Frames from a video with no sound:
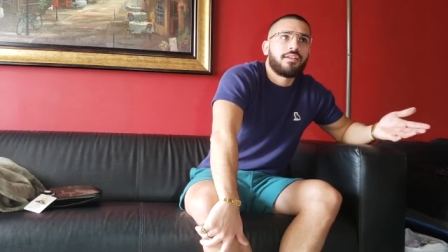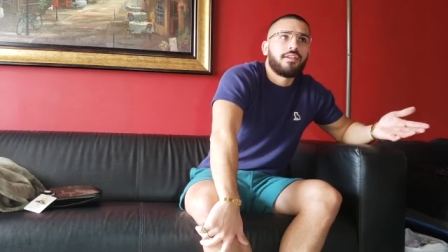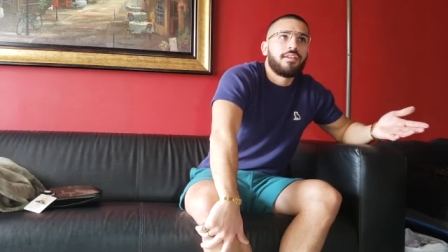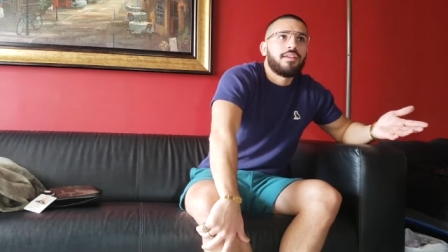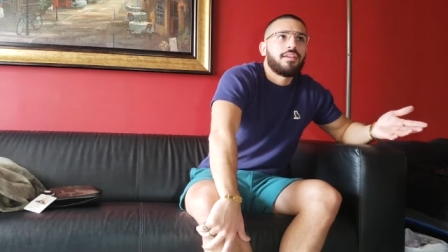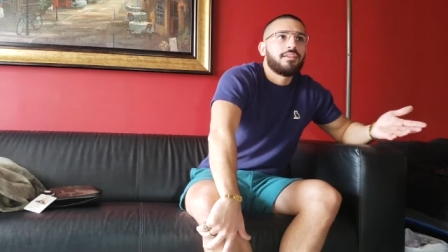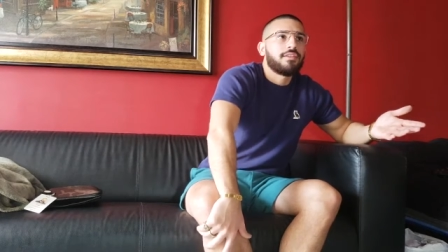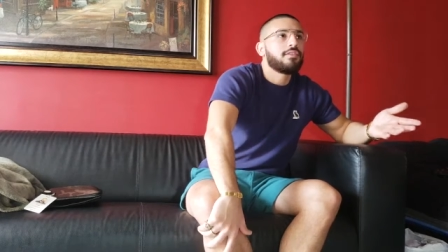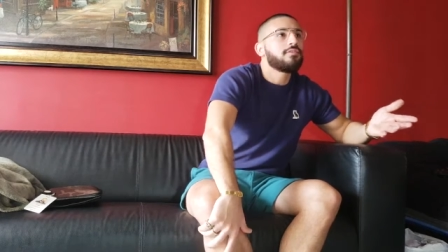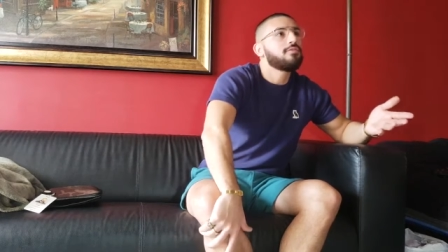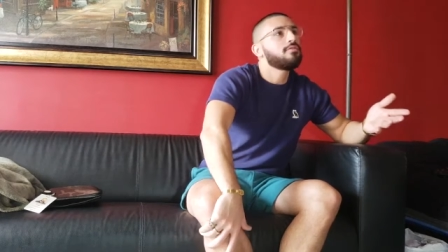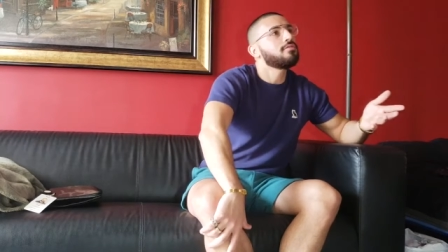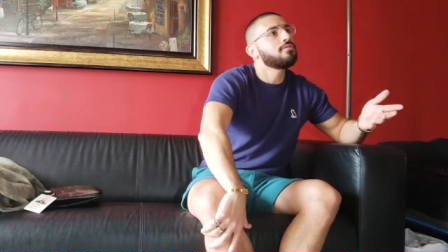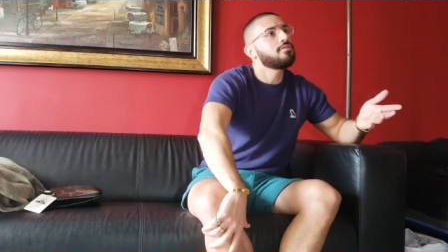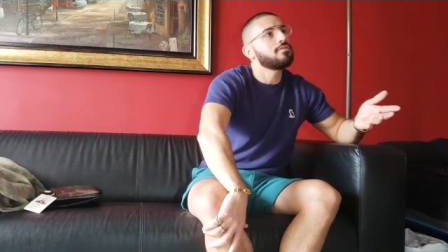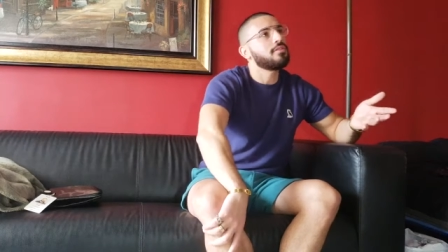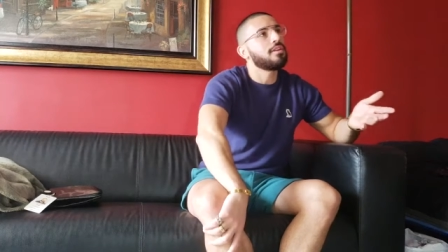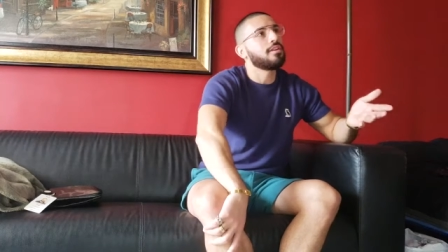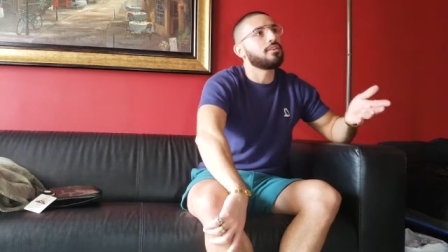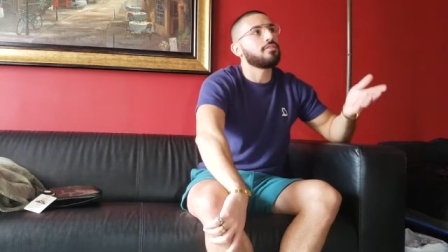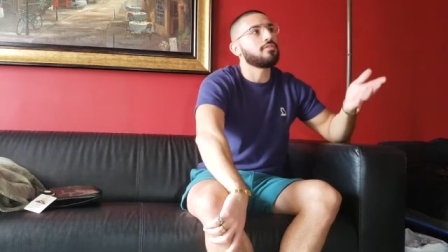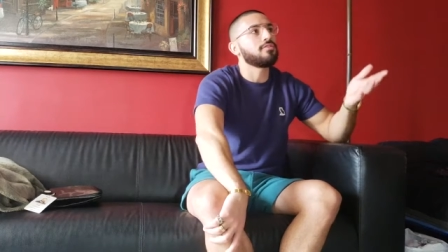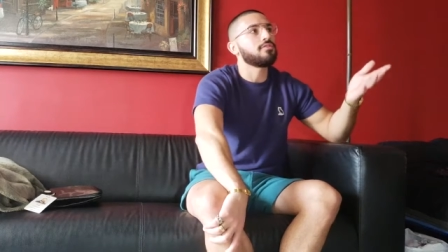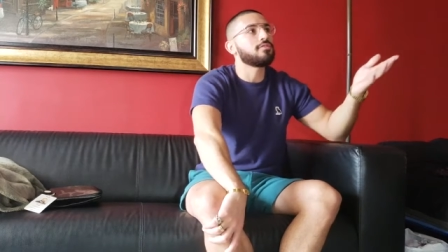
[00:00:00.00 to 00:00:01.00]
yeah. like oh, you know,
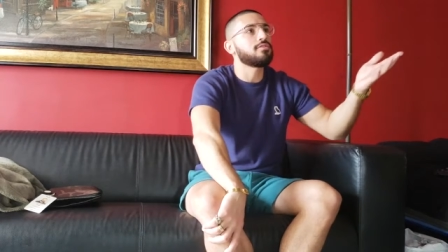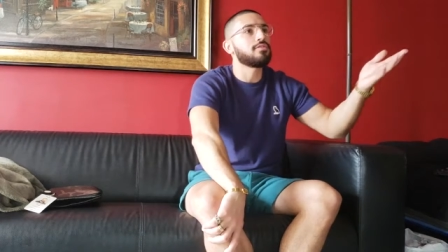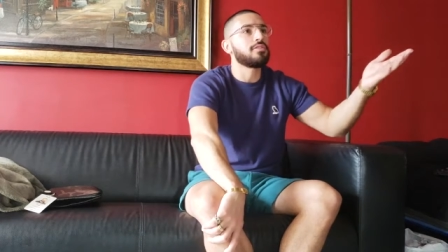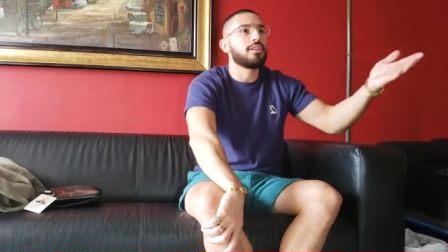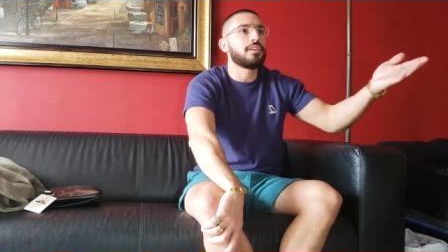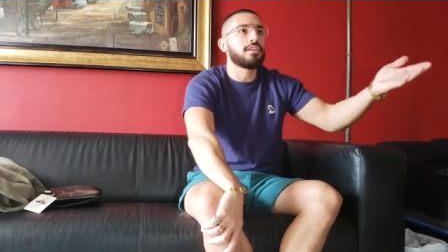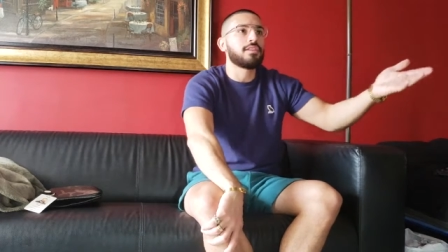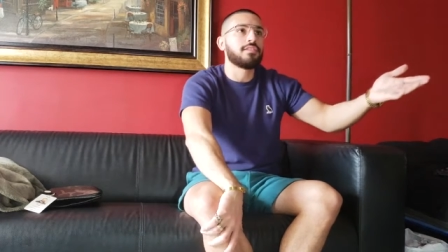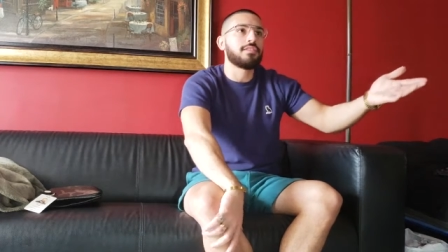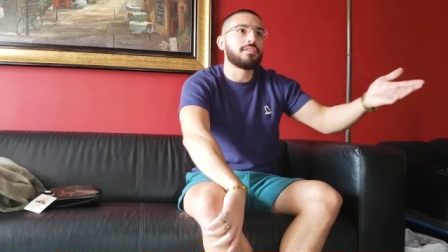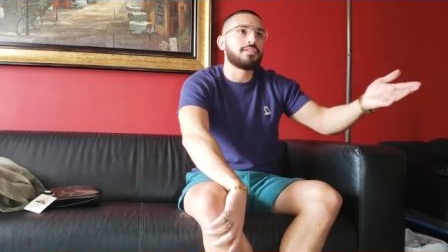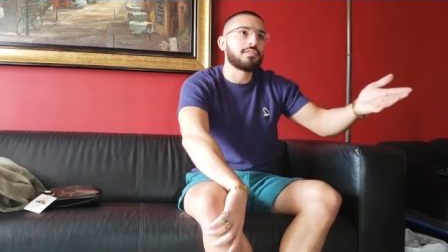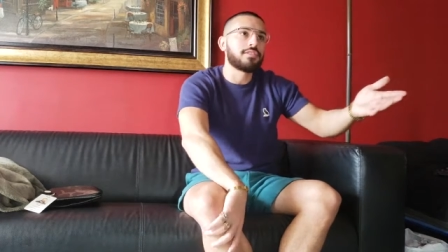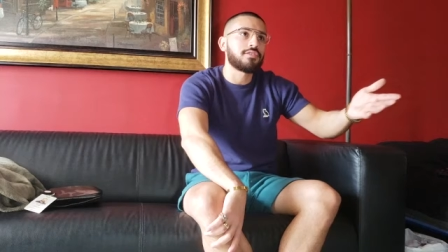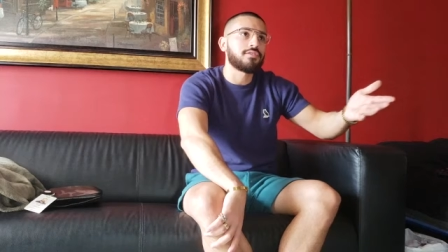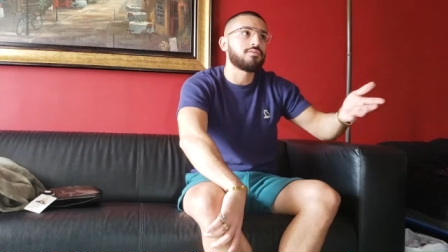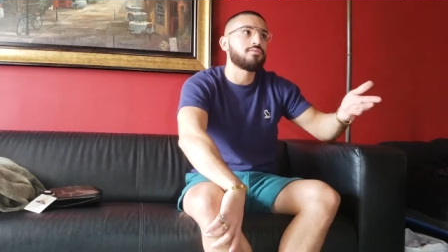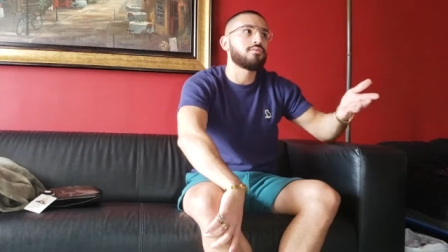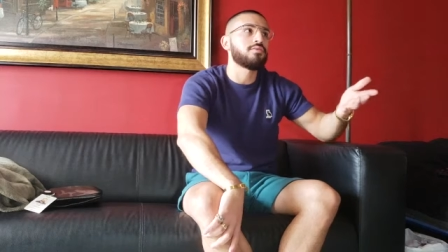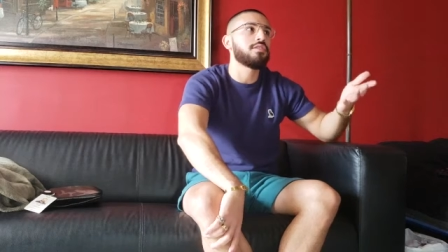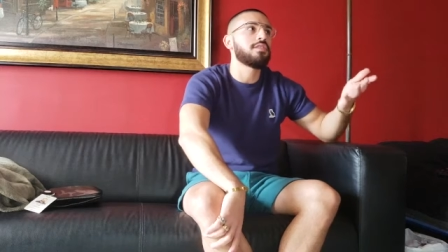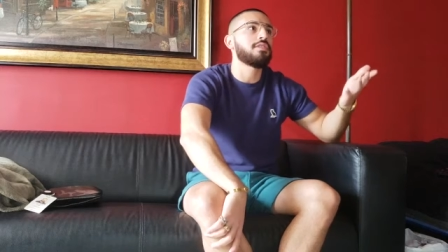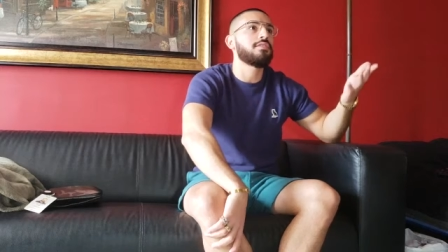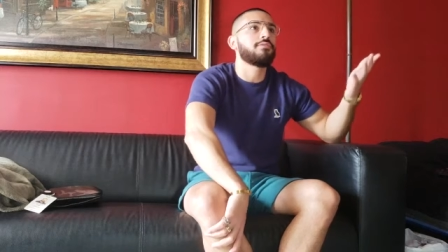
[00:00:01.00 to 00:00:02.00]
like girls are like this
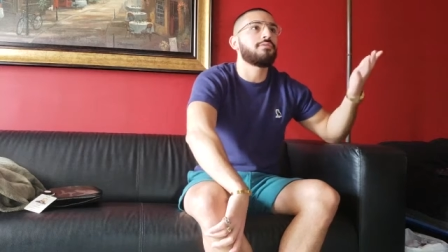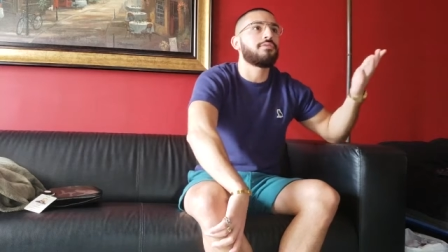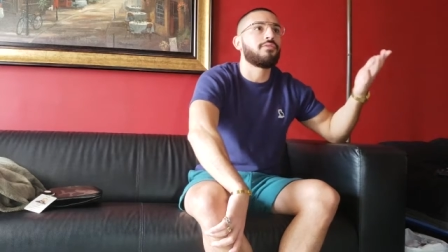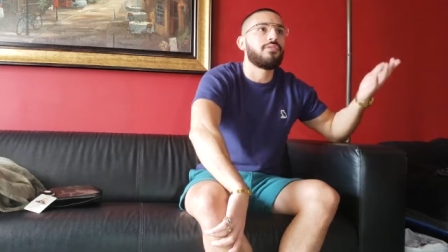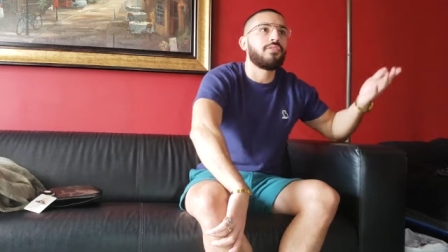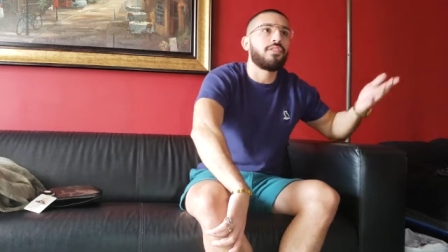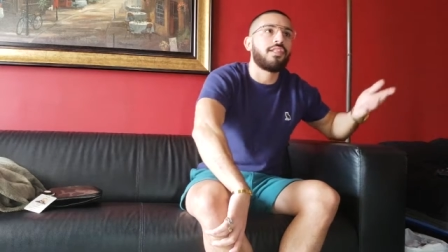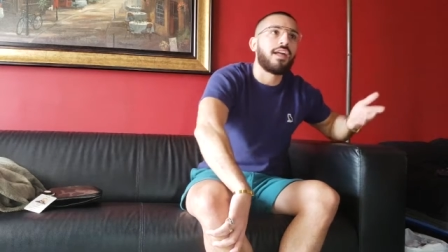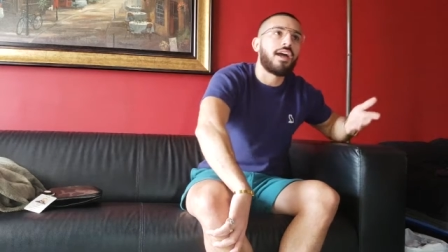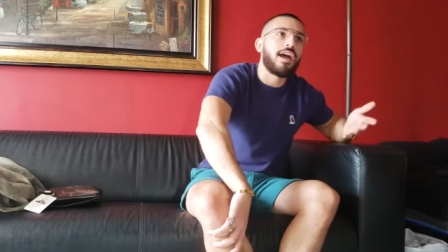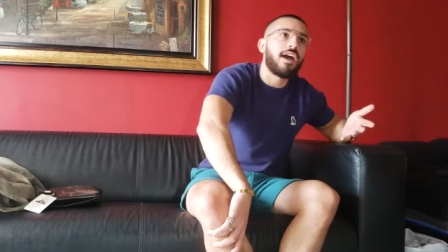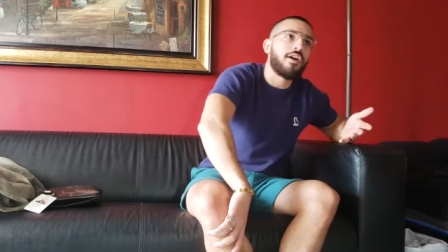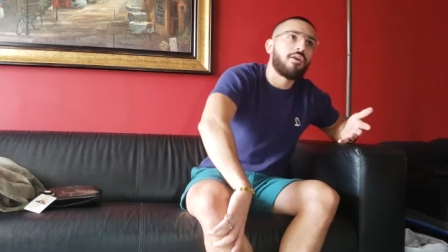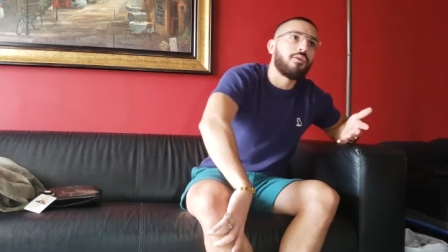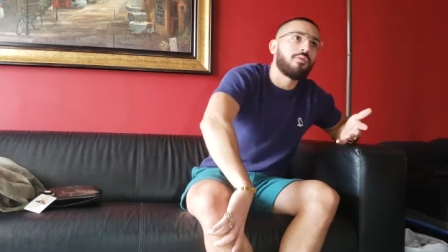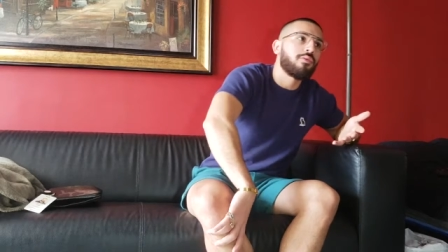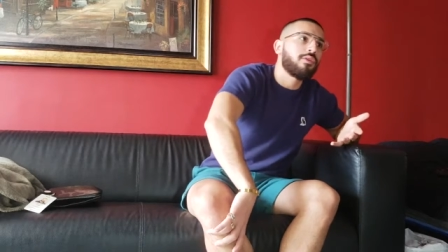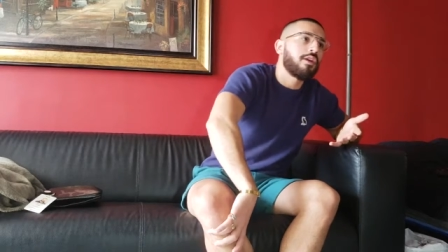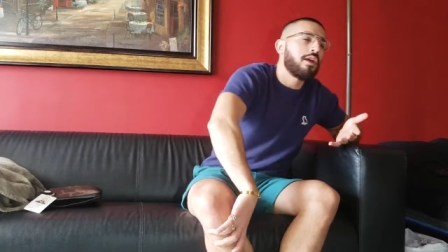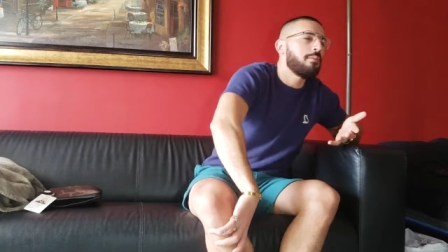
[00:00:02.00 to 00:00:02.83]
sweet flower.